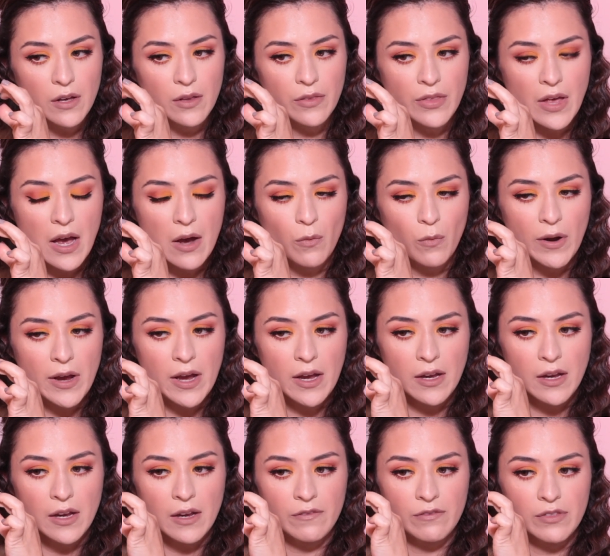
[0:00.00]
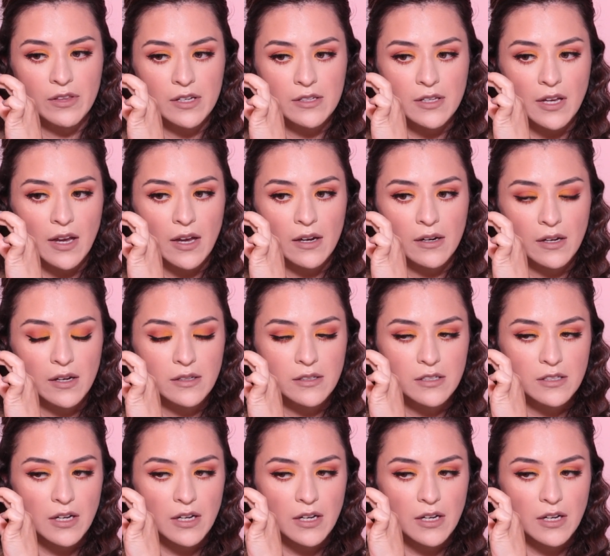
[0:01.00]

That way if this hand gets